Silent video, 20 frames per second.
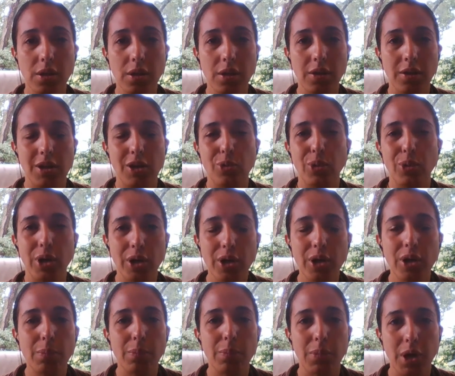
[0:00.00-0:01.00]
then wearing
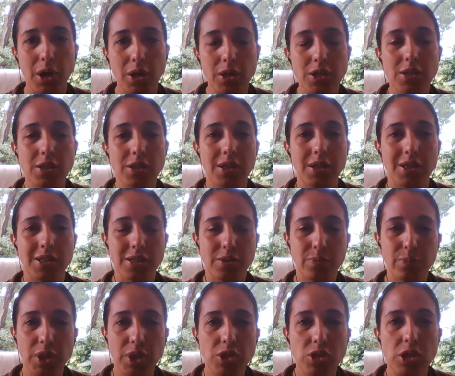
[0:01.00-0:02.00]
a mask,
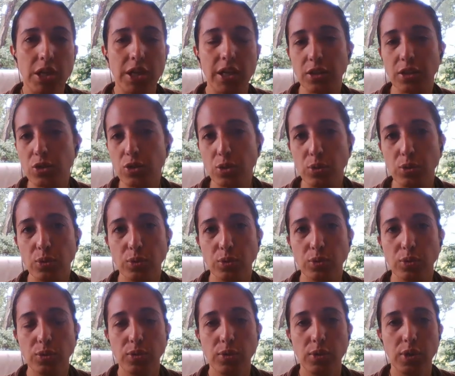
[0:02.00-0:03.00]
especially at school,
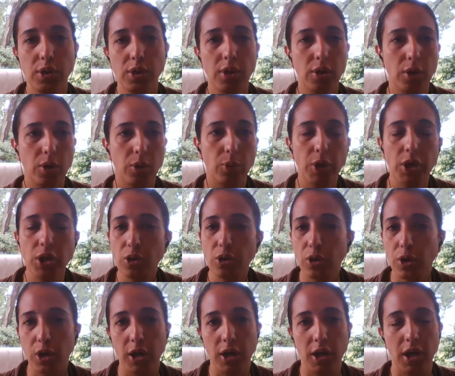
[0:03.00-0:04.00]
when you're
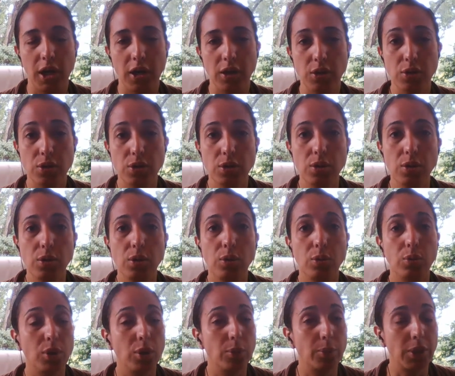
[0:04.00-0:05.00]
going out,
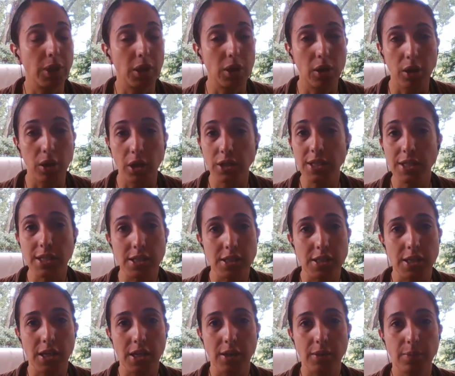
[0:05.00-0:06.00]
will be a lot easier.